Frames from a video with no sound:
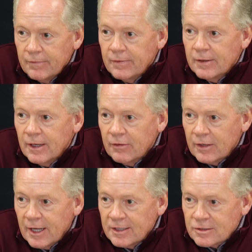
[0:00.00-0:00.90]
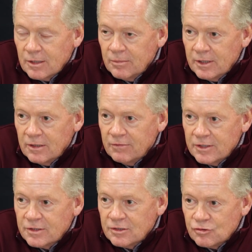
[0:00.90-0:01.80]
the other guys come in to
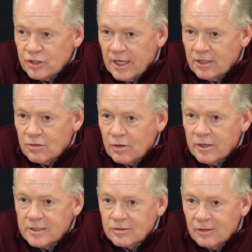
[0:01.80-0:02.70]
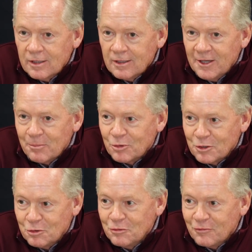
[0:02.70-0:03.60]
visit in January so they can help
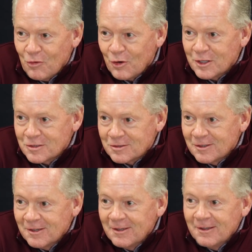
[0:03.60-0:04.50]
recruit for us.